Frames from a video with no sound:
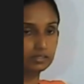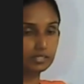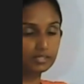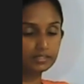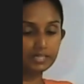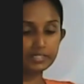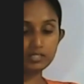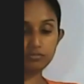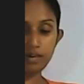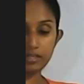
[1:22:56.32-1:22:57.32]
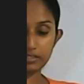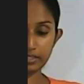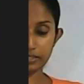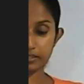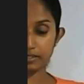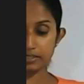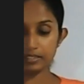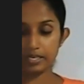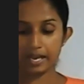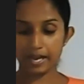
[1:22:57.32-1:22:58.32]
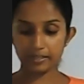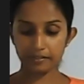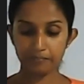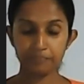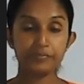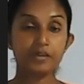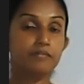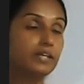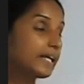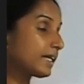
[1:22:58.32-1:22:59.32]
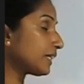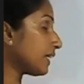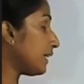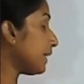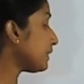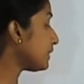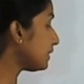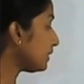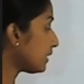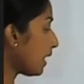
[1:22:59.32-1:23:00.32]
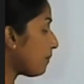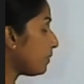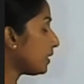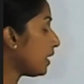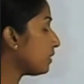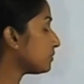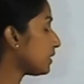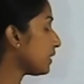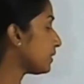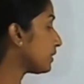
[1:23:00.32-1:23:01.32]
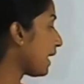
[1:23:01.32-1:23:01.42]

right? That is one thing. And we can collect carbon dioxide